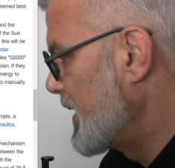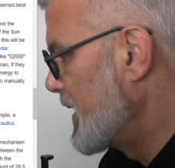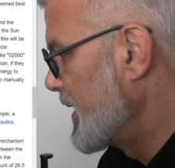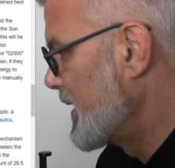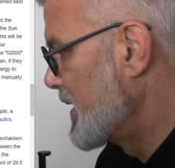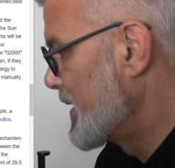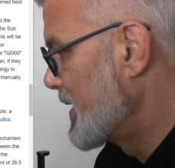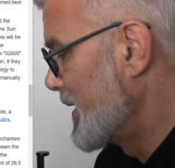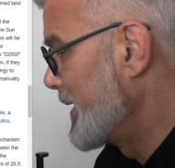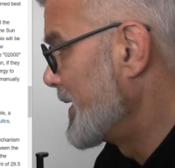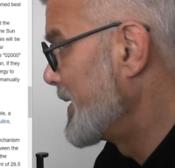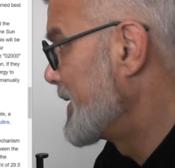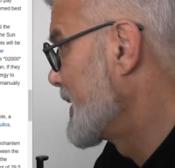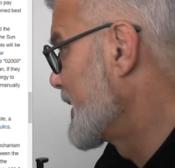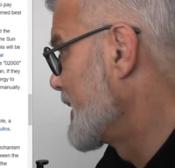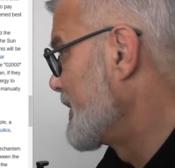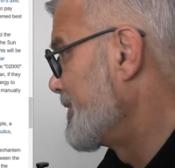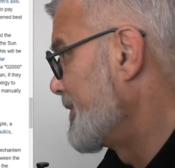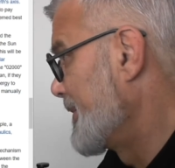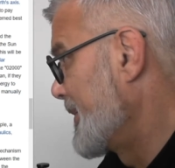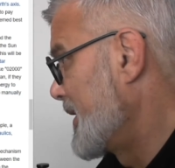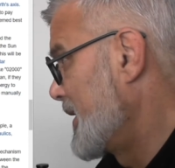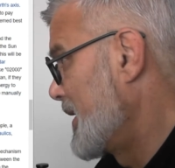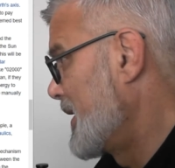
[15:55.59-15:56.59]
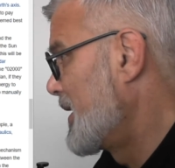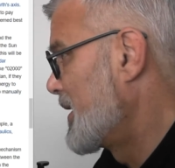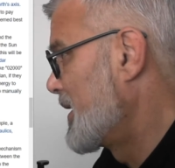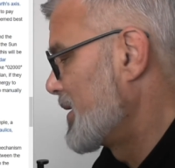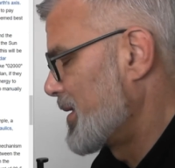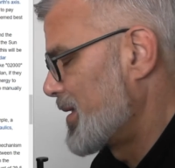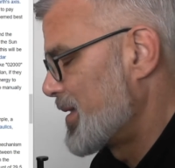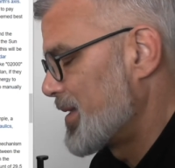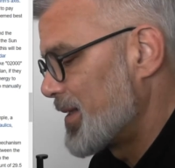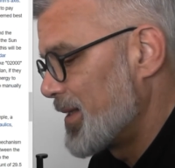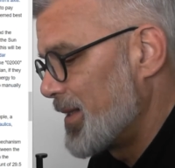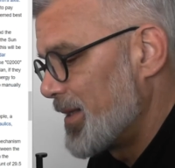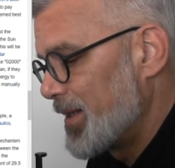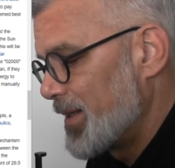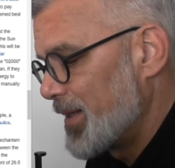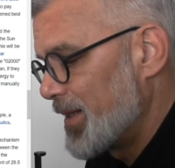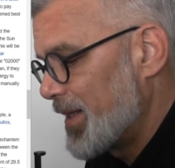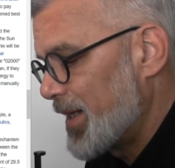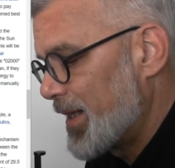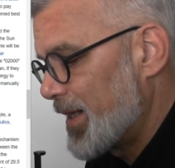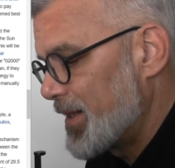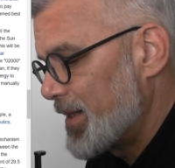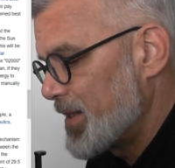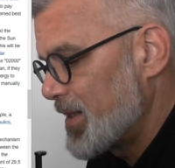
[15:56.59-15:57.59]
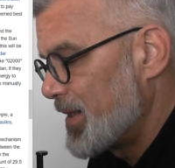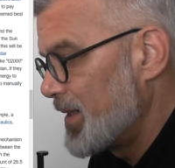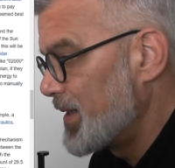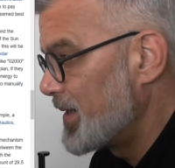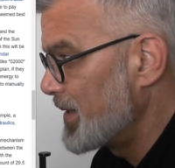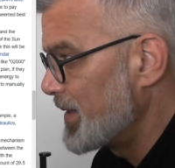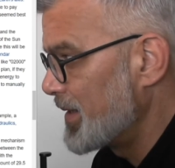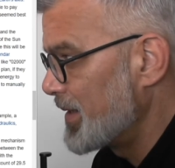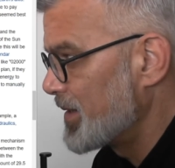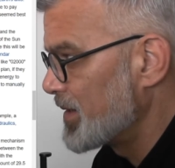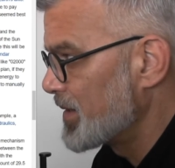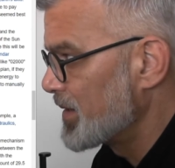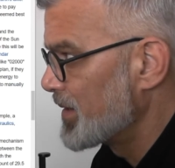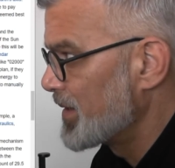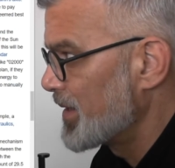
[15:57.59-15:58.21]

years later, and that actually did